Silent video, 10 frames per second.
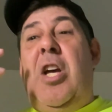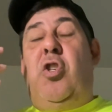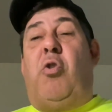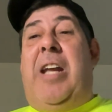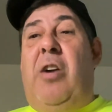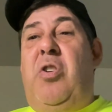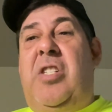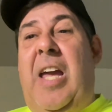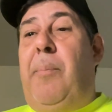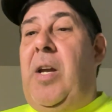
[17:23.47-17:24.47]
So now you
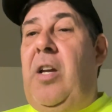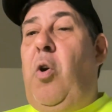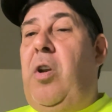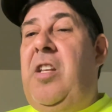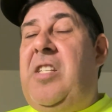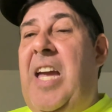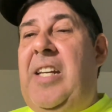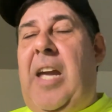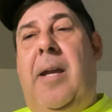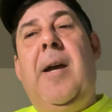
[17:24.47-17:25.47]
say, I'm going to go to the
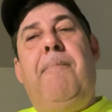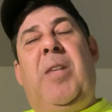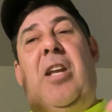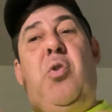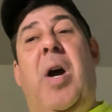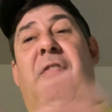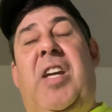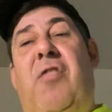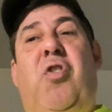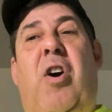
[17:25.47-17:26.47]
10K. And you have a
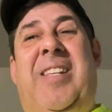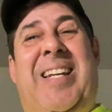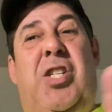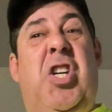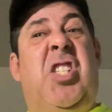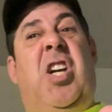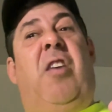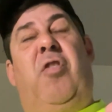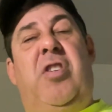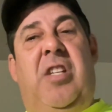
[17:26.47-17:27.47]
gift card that just
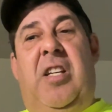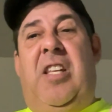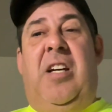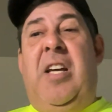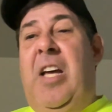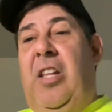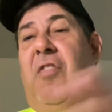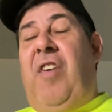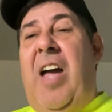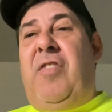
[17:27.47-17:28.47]
covers the
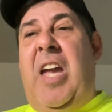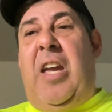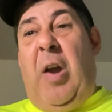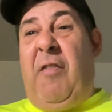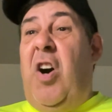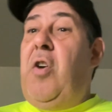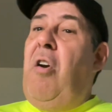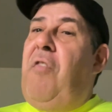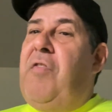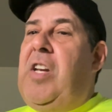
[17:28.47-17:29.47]
5K. You have
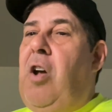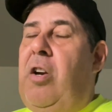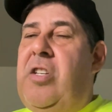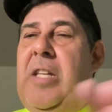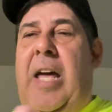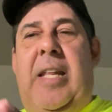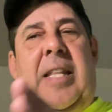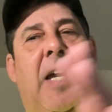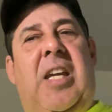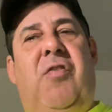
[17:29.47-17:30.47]
$150 in
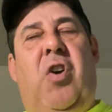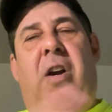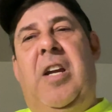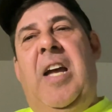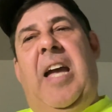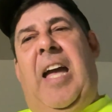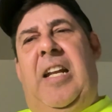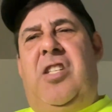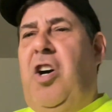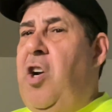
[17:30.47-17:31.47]
that gift card, and
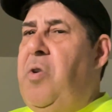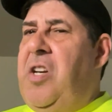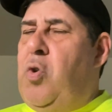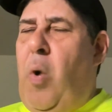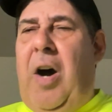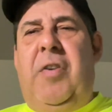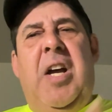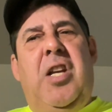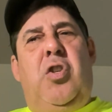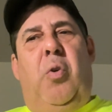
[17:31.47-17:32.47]
it's $112.
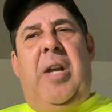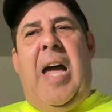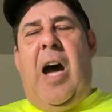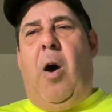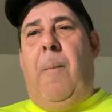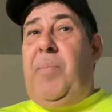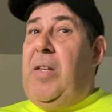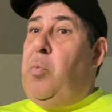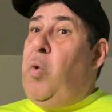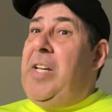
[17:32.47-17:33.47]
So now,
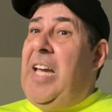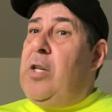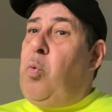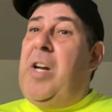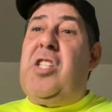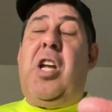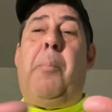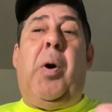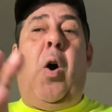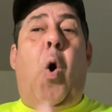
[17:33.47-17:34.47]
well, guess what? It's going to
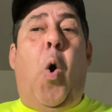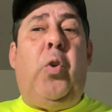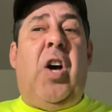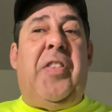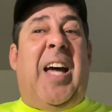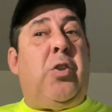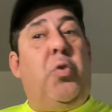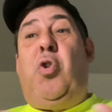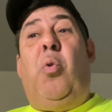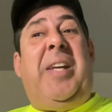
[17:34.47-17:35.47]
put a hold on that, so
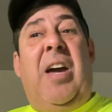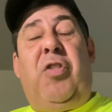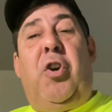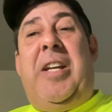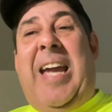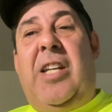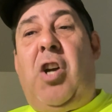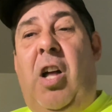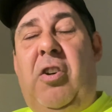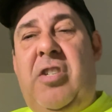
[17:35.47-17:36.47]
you only have
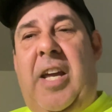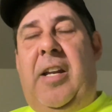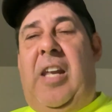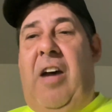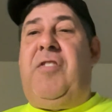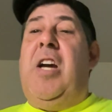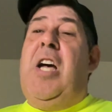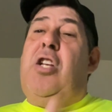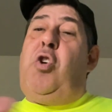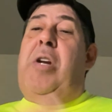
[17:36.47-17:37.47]
$38 left.
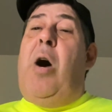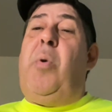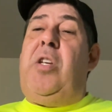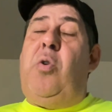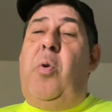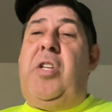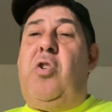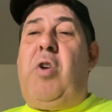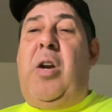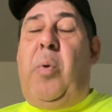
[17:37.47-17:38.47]
So now when you go and you
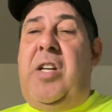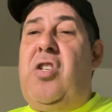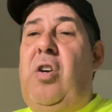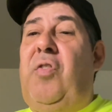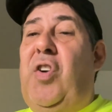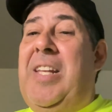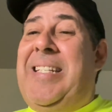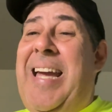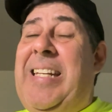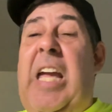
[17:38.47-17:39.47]
try to register for the
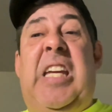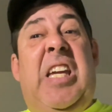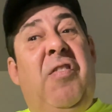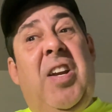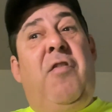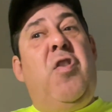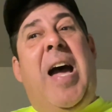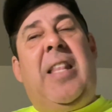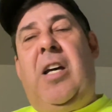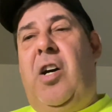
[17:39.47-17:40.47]
10K, even if you
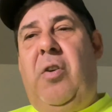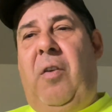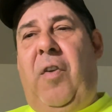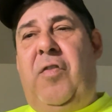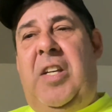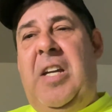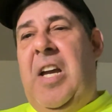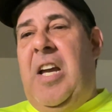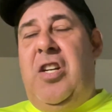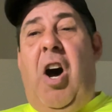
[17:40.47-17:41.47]
had the
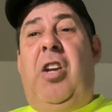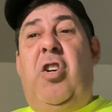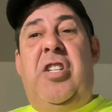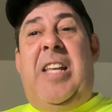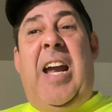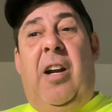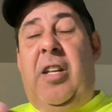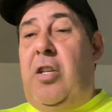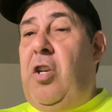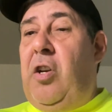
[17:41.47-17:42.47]
$150 there
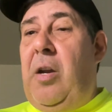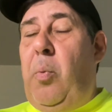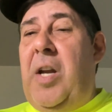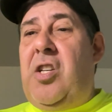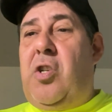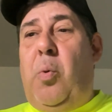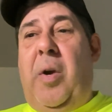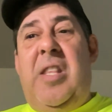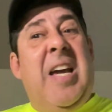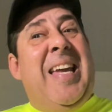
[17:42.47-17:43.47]
that you're going to register
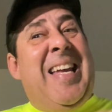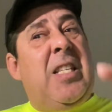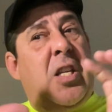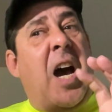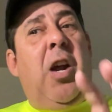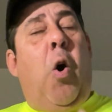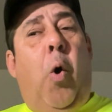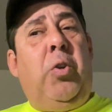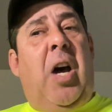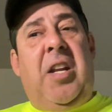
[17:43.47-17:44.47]
with, it's got a
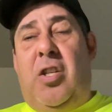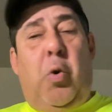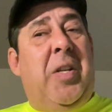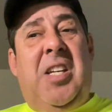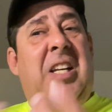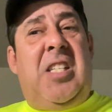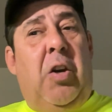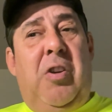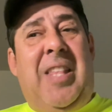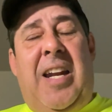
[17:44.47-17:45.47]
hold on it. So it's going to tell
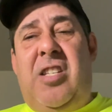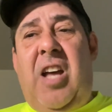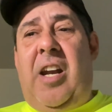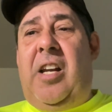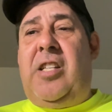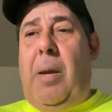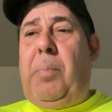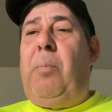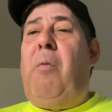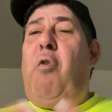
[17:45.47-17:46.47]
you that it's not an
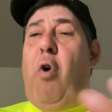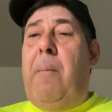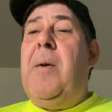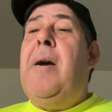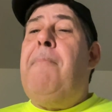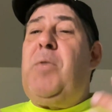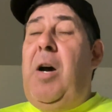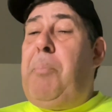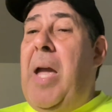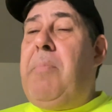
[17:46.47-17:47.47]
acceptable form
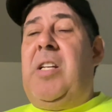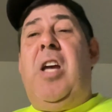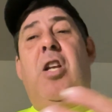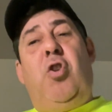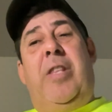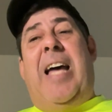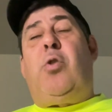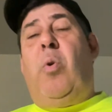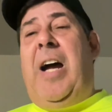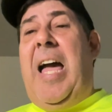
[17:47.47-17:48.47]
of payment. So that's
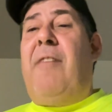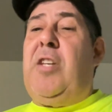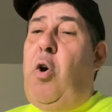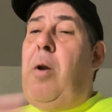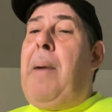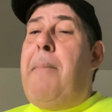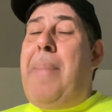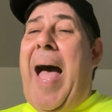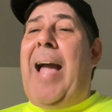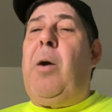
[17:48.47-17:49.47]
where I have to go to my
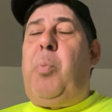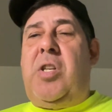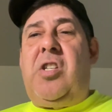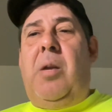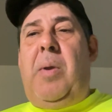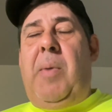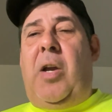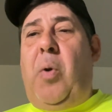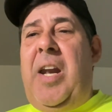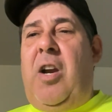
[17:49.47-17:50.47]
backup, which is going to be my
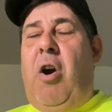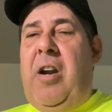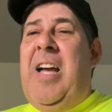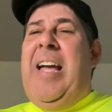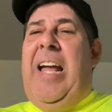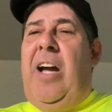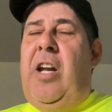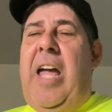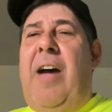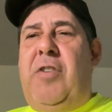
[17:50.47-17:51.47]
credit card, and I'm going
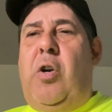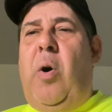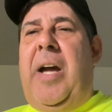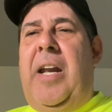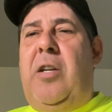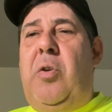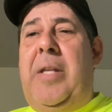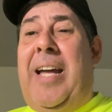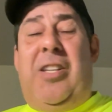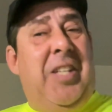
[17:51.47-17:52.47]
to have to go ahead and do
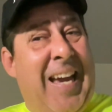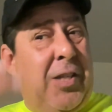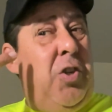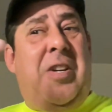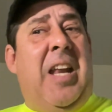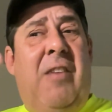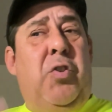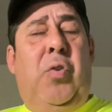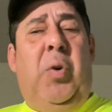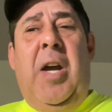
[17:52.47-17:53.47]
that. And yes, you can have
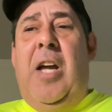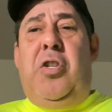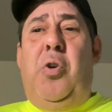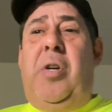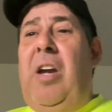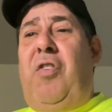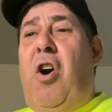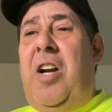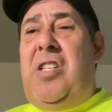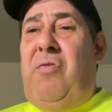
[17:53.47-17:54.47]
two gift
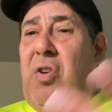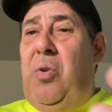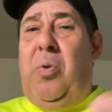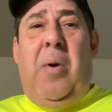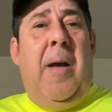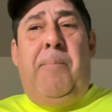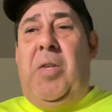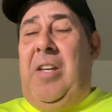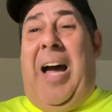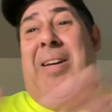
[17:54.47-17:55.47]
cards if you...
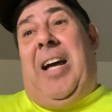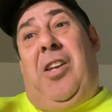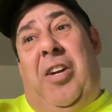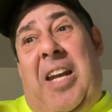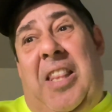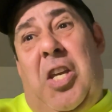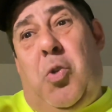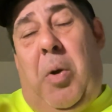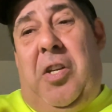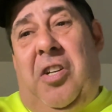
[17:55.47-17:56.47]
I mean, I look at it this
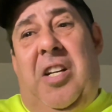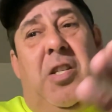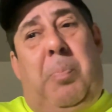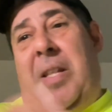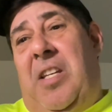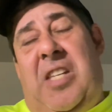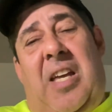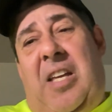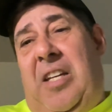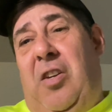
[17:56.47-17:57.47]
way. You're going to spend
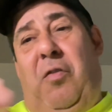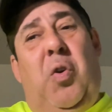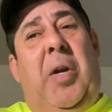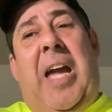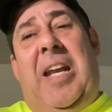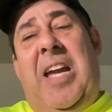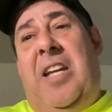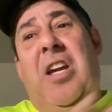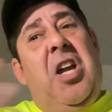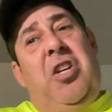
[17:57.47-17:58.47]
if you get
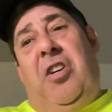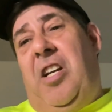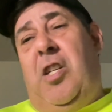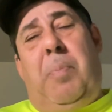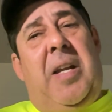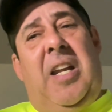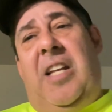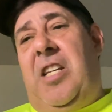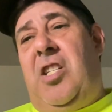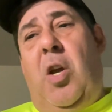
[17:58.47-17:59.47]
in, you're going to spend it
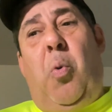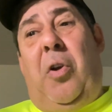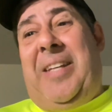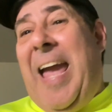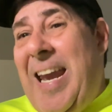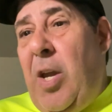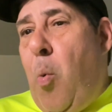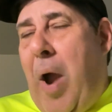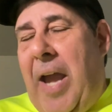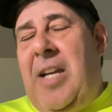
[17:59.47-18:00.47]
at Disney World
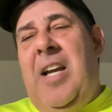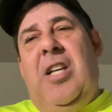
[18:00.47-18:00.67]
anyway.